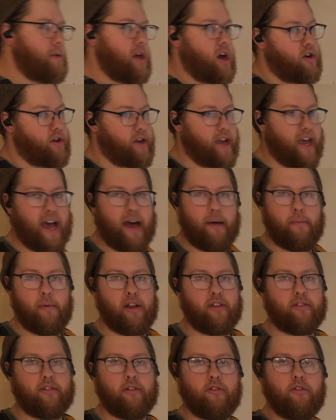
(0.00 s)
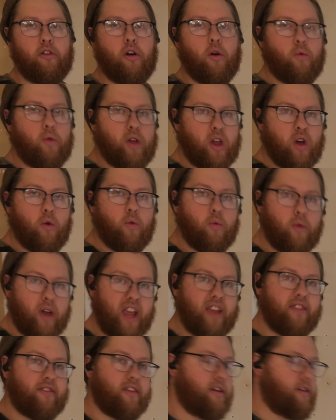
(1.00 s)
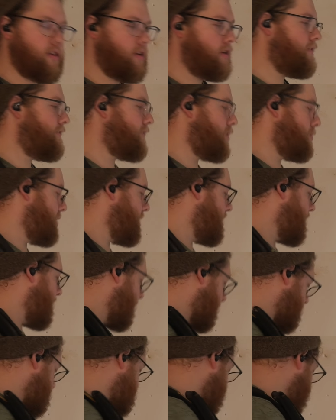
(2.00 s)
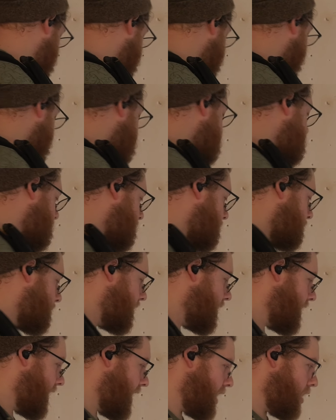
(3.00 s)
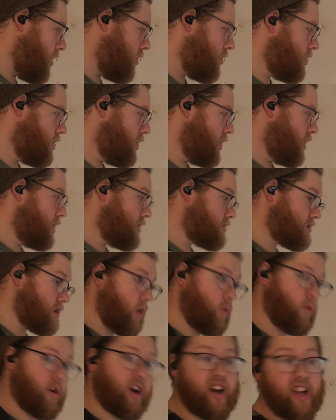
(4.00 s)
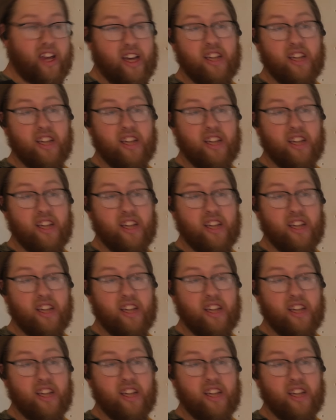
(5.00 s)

be under cabinets. There's no real reason for me to actually mess with it right now. So we're gonna